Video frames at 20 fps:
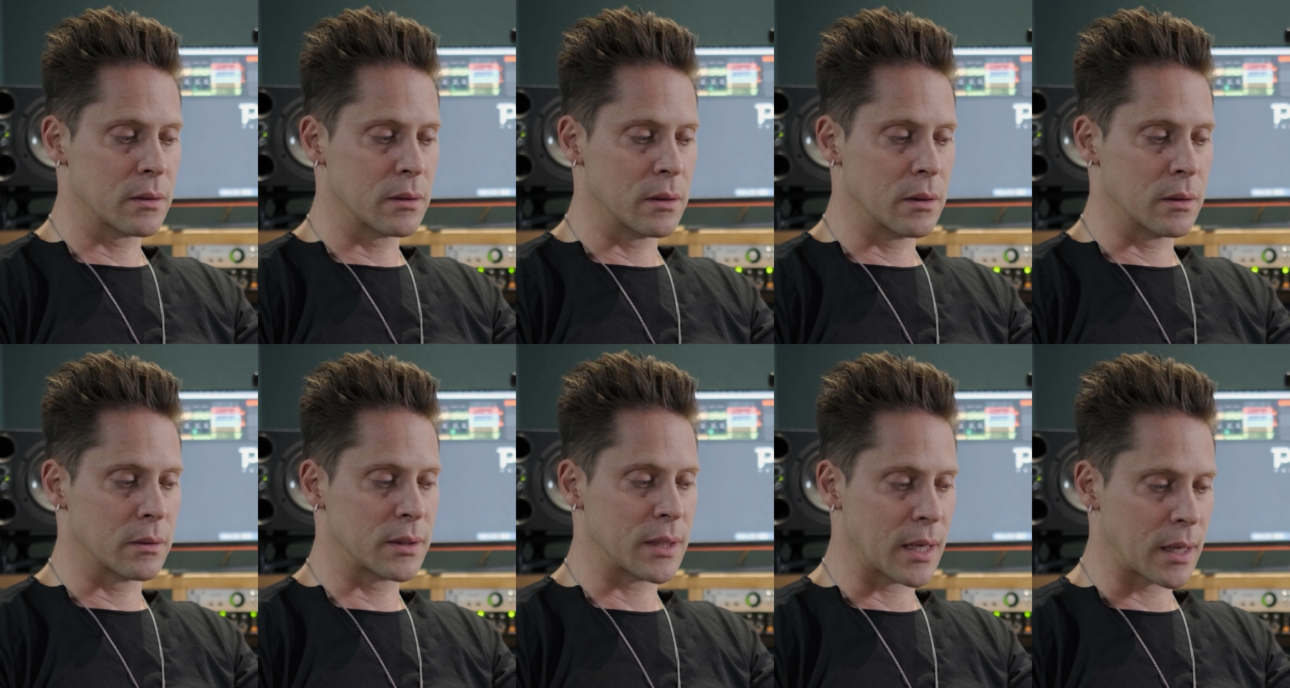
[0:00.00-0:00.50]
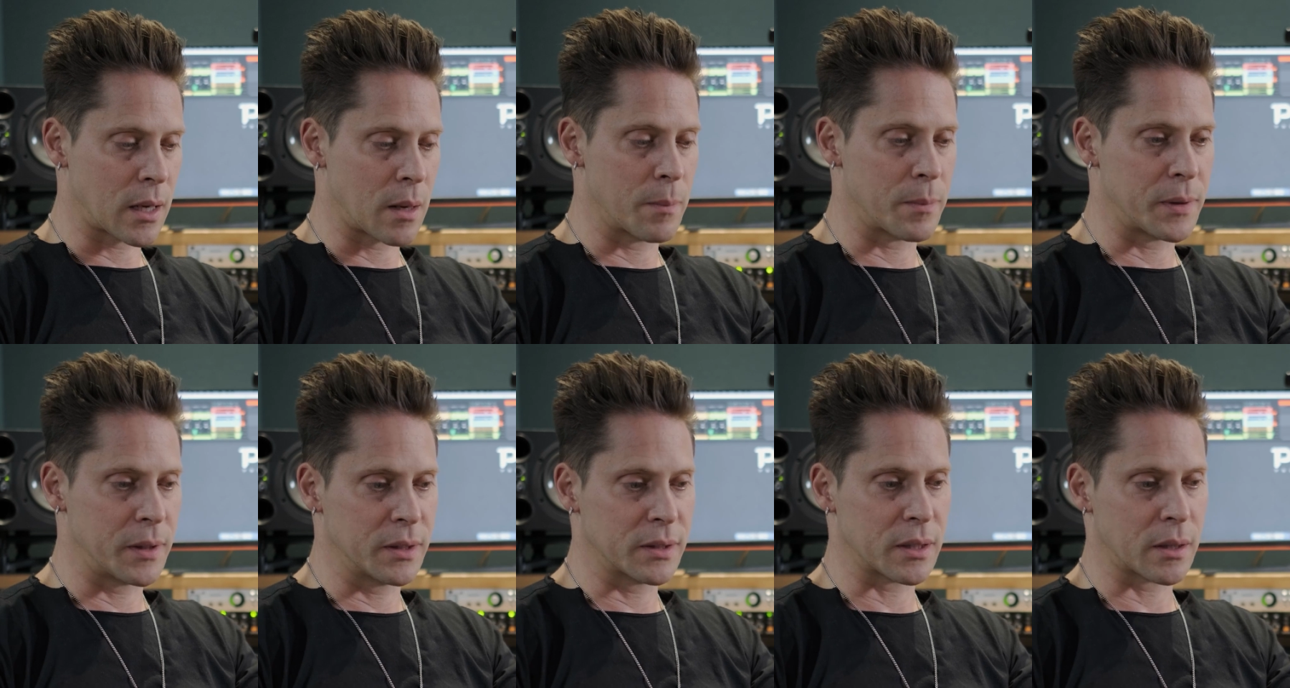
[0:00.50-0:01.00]
the tech
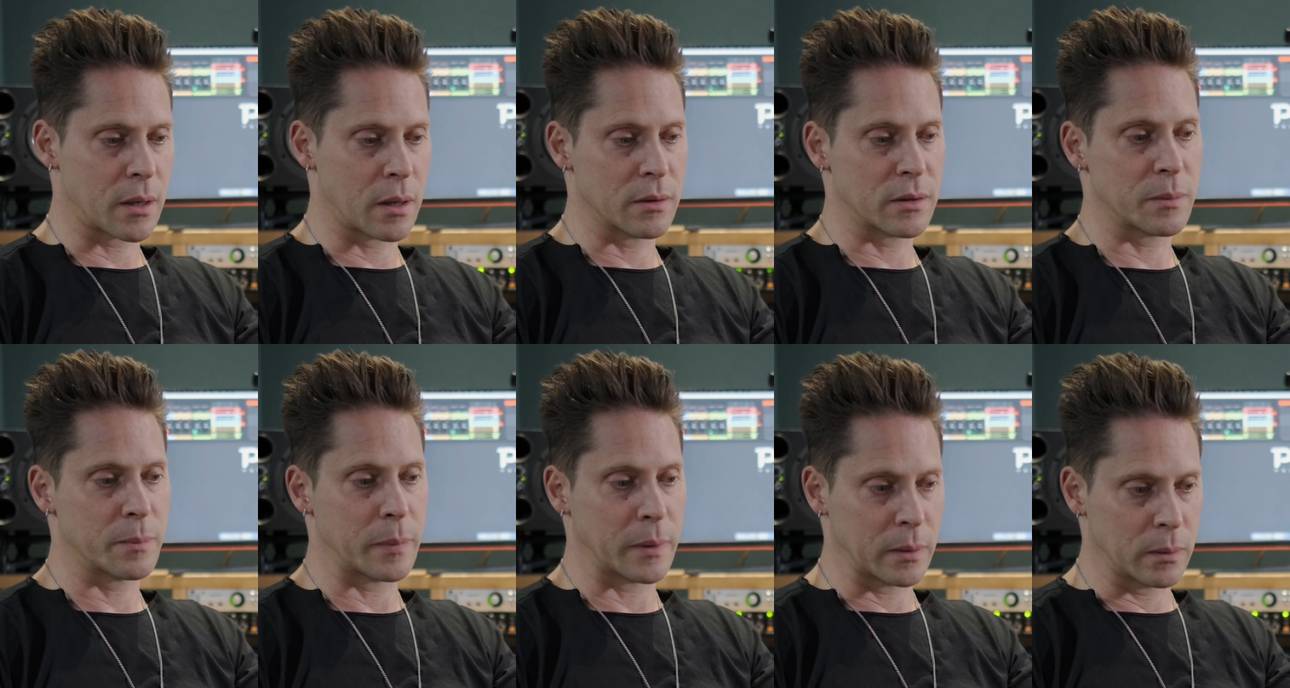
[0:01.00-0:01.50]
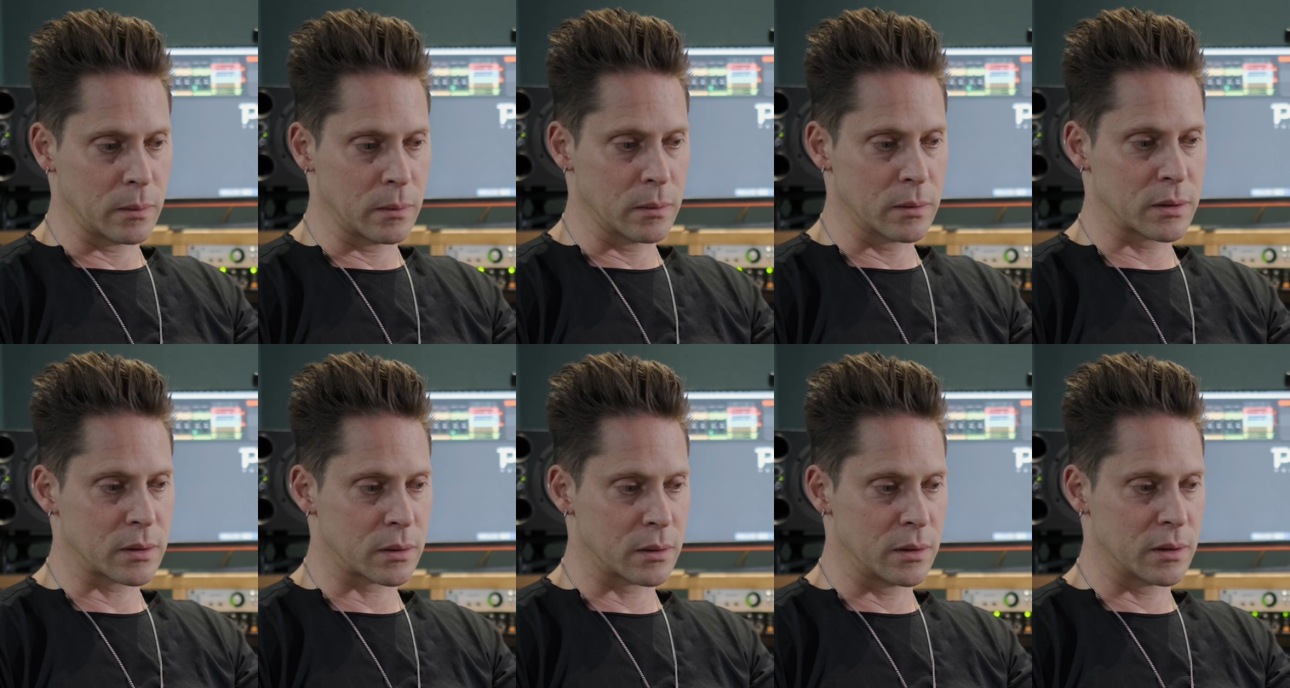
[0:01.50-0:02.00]
companies that go to
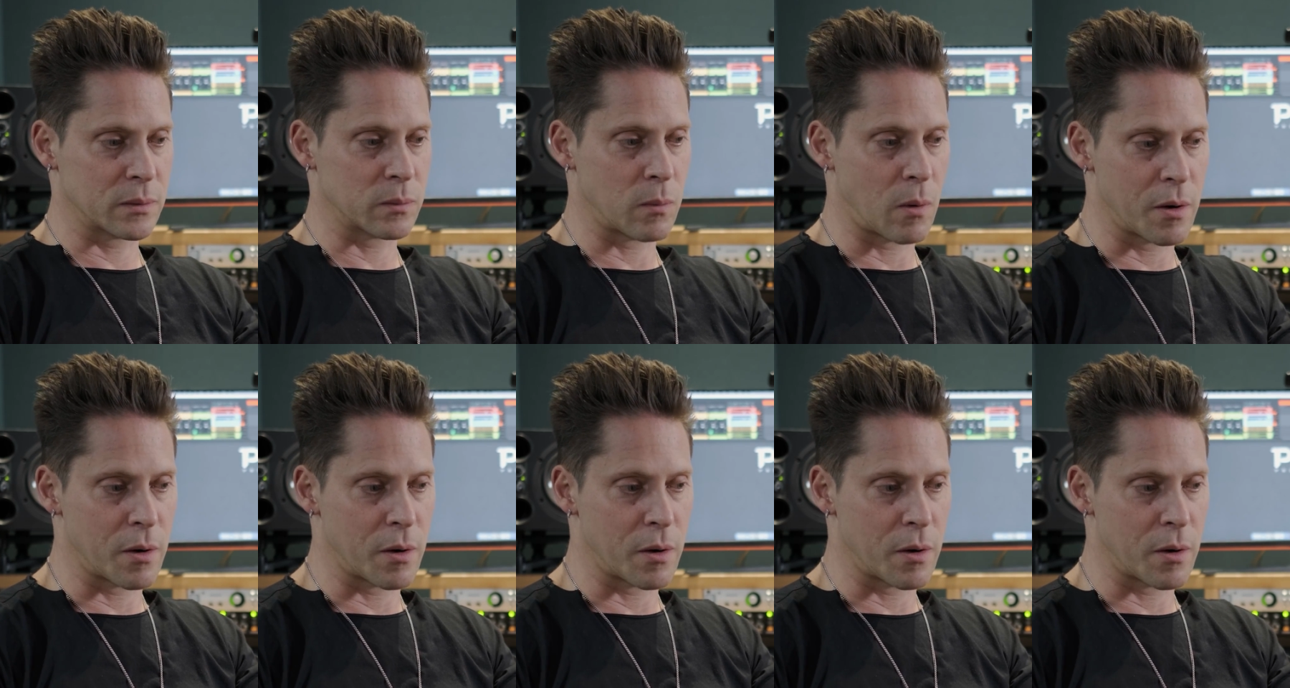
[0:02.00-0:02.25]
build these